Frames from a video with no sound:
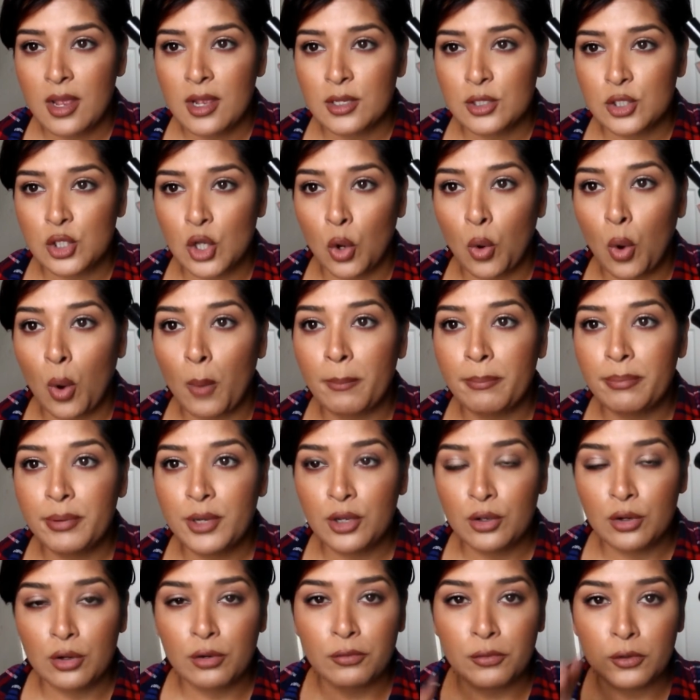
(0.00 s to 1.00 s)
so
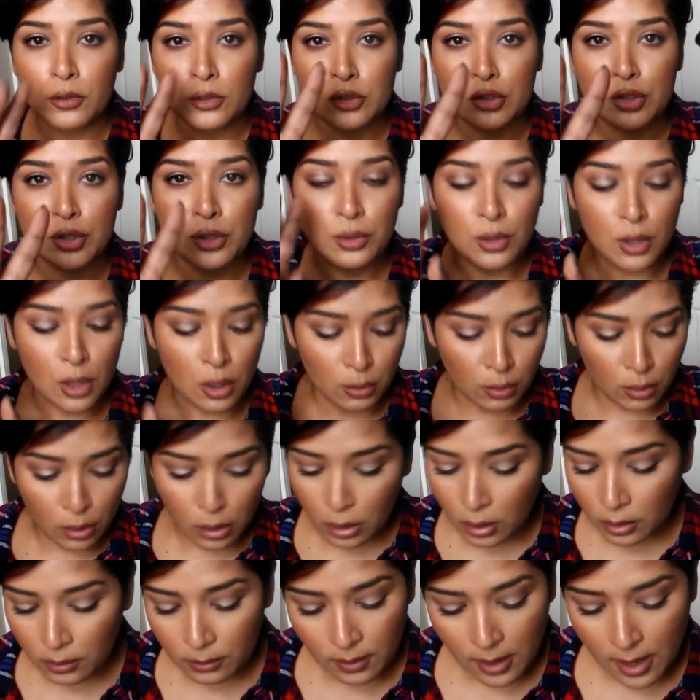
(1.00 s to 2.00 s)
beautiful two
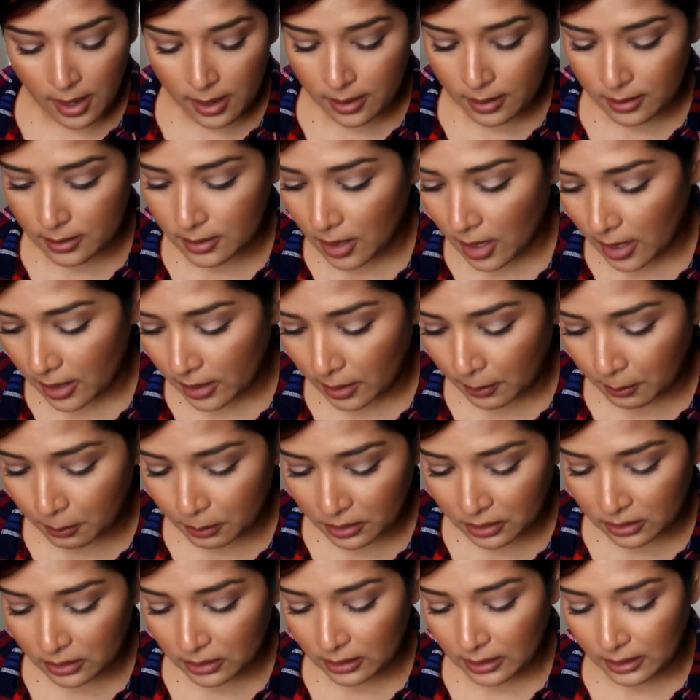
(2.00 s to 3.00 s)
coater and I
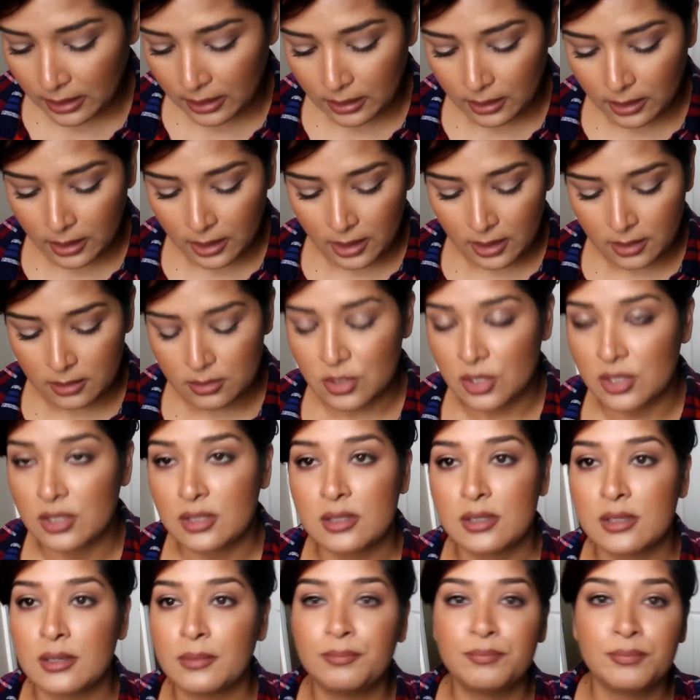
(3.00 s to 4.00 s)
completely
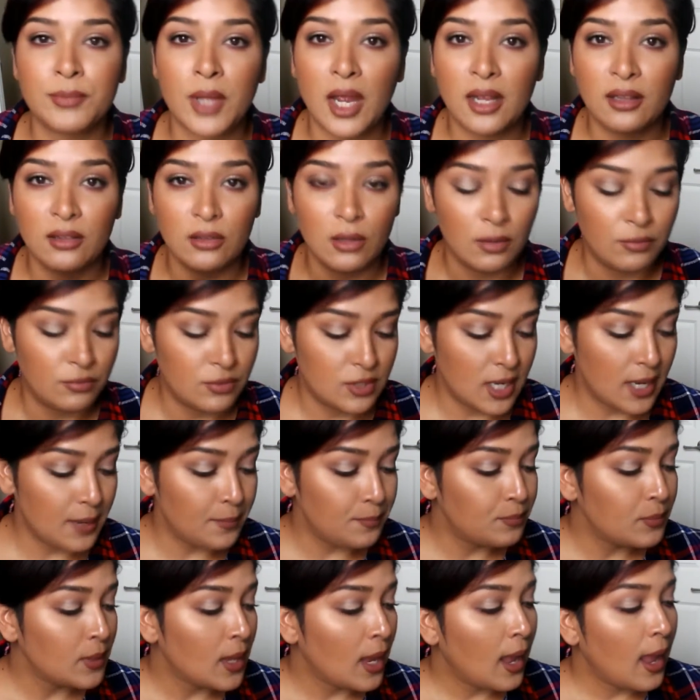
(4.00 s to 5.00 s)
just I loved it
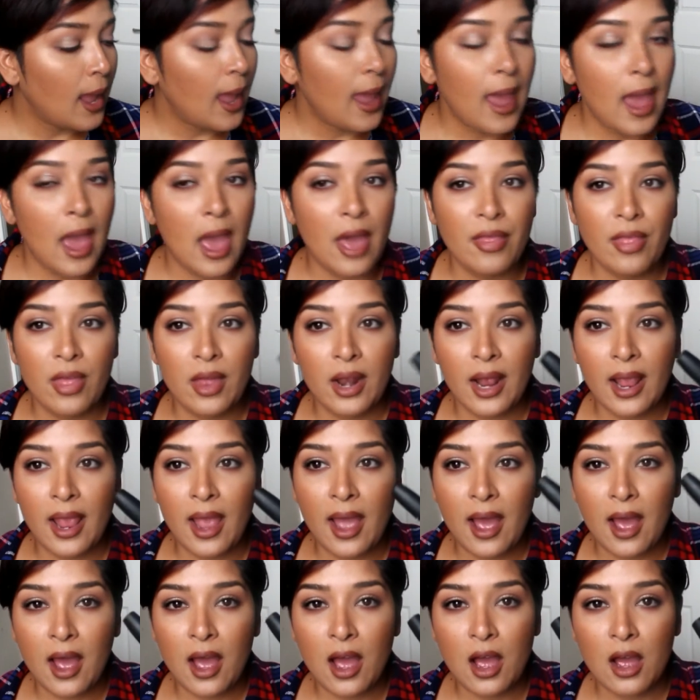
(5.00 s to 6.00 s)
and then I
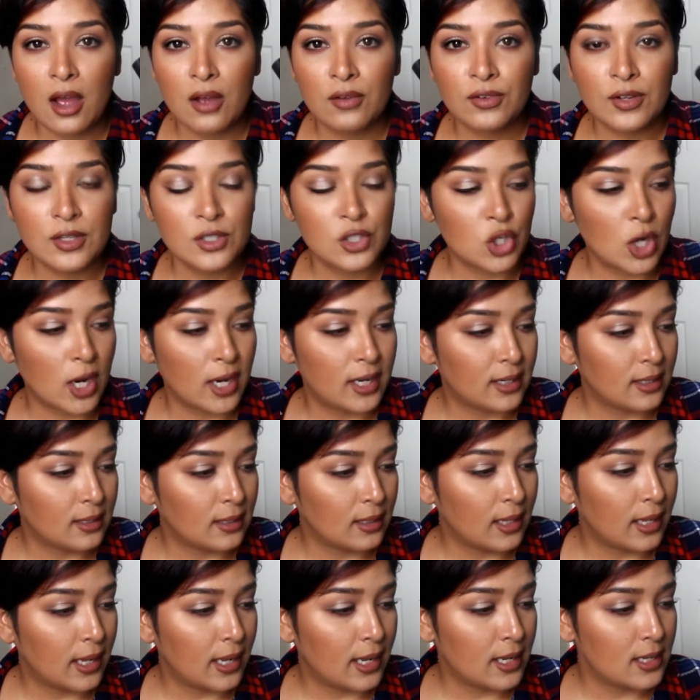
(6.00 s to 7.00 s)
have China
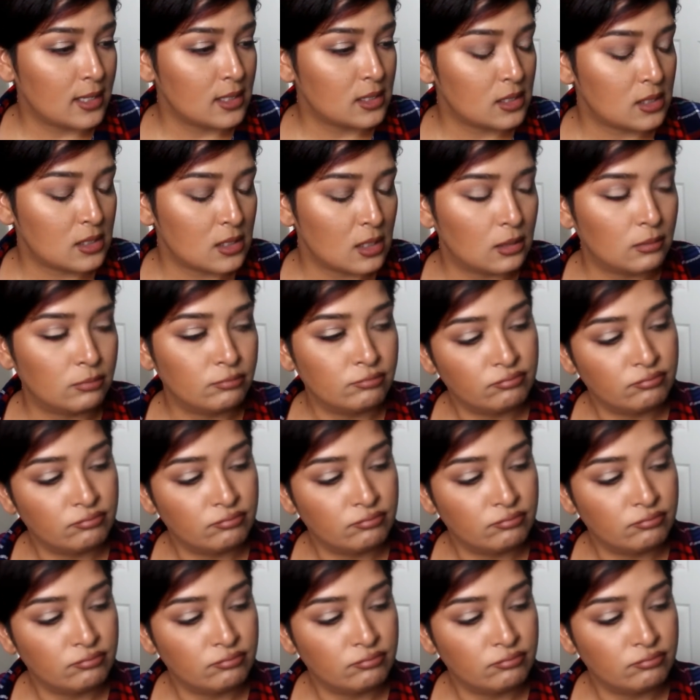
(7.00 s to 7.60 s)
Glaze